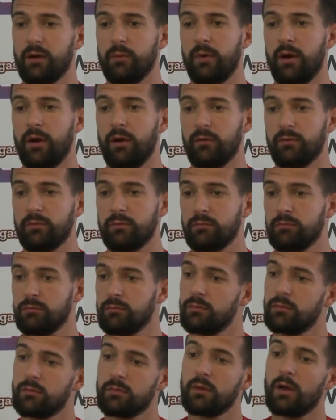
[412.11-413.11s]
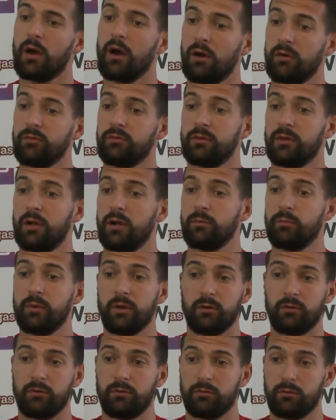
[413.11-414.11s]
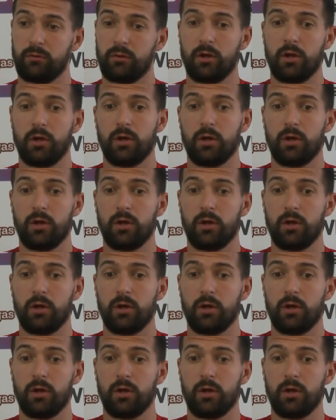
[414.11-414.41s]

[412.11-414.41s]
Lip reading: about Arsenal, because